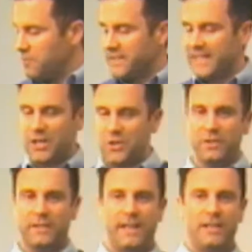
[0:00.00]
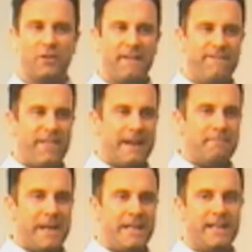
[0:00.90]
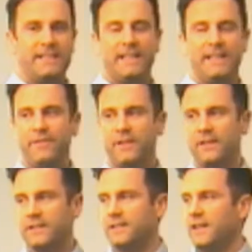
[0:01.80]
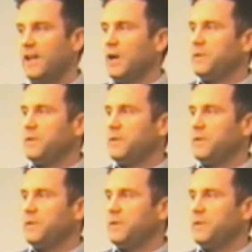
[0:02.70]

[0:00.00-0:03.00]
with sexual sin trying to find meaning and significance.